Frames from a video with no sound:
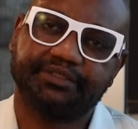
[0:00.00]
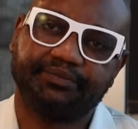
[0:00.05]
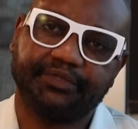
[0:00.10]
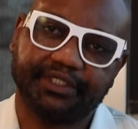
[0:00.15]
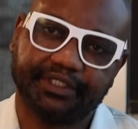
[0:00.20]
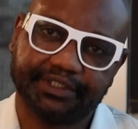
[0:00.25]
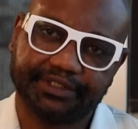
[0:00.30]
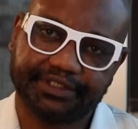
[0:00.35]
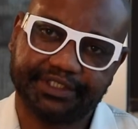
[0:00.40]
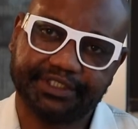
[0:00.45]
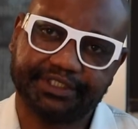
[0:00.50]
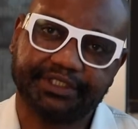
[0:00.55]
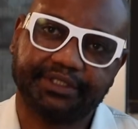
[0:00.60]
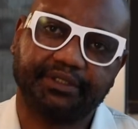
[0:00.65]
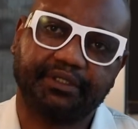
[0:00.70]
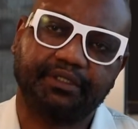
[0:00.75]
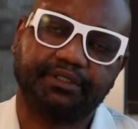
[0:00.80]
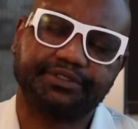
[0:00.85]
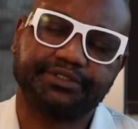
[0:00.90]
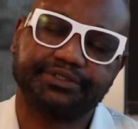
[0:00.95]
penetrating
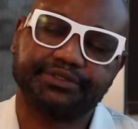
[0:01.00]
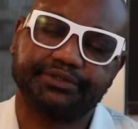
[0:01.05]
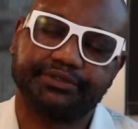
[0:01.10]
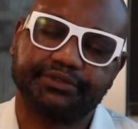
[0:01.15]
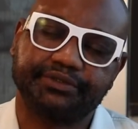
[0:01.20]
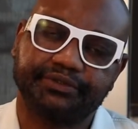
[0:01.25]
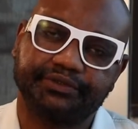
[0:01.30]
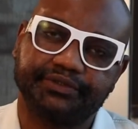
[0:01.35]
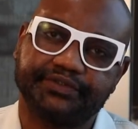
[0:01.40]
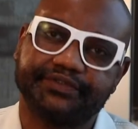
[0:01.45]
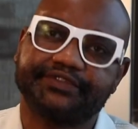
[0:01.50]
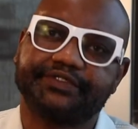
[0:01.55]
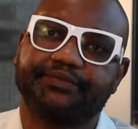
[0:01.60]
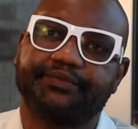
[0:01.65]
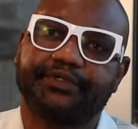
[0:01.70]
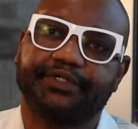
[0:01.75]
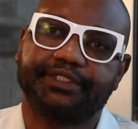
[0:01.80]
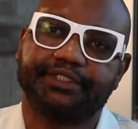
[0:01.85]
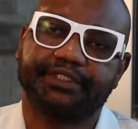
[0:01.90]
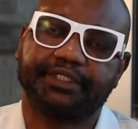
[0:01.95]
all through to
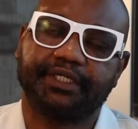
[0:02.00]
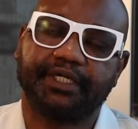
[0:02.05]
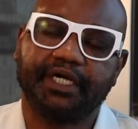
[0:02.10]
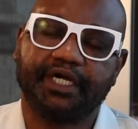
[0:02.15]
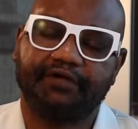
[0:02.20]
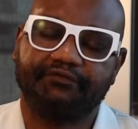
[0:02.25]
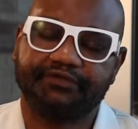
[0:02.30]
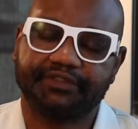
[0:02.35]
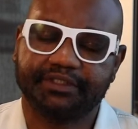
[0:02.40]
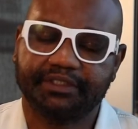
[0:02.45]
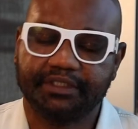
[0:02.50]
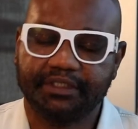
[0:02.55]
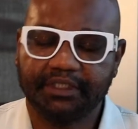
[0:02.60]
separate the graft.